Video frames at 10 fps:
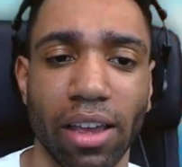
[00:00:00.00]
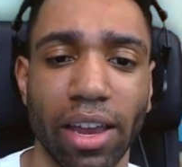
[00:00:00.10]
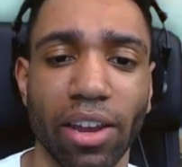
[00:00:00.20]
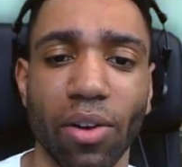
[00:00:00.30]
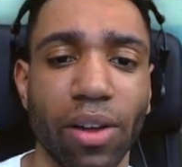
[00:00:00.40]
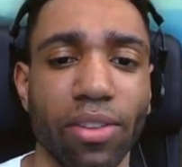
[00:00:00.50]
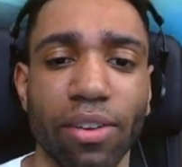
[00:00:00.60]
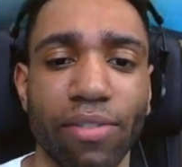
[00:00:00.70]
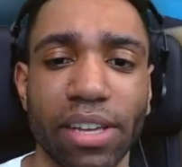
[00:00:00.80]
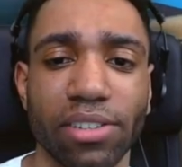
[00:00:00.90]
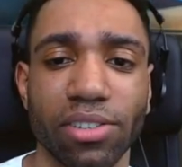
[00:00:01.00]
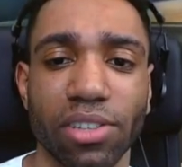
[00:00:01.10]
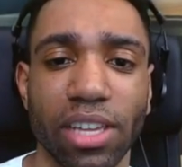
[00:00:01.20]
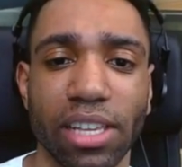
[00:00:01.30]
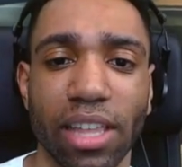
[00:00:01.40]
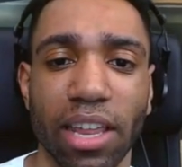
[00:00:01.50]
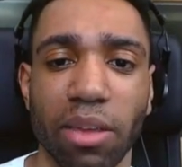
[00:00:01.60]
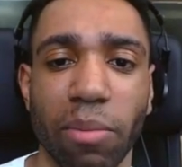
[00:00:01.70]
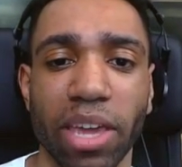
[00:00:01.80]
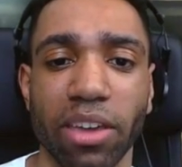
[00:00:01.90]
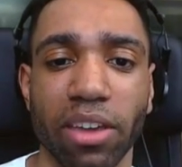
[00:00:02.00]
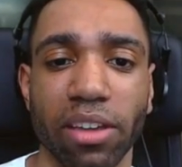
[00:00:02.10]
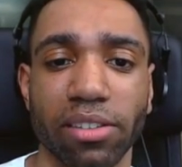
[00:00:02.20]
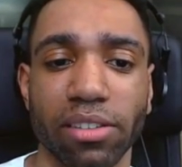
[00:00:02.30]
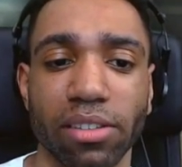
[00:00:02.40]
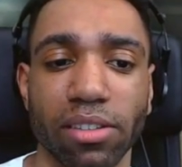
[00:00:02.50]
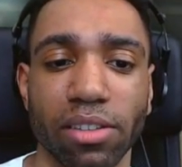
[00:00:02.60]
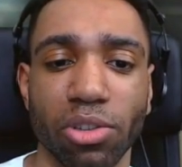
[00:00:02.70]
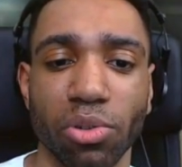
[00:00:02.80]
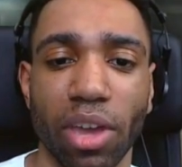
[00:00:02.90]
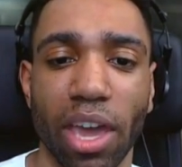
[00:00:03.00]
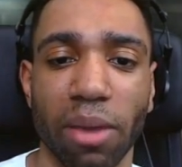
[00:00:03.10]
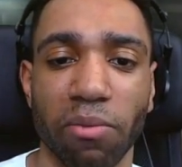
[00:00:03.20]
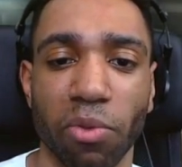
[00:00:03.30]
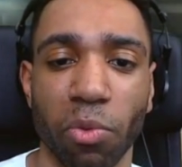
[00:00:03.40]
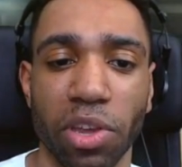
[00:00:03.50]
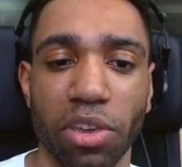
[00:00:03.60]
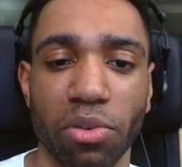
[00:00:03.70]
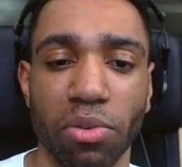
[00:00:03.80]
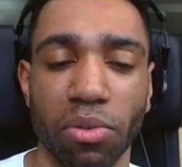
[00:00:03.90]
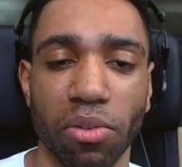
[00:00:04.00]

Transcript: Ain't no other adventures, Link. They didn't make a new game for Wii U.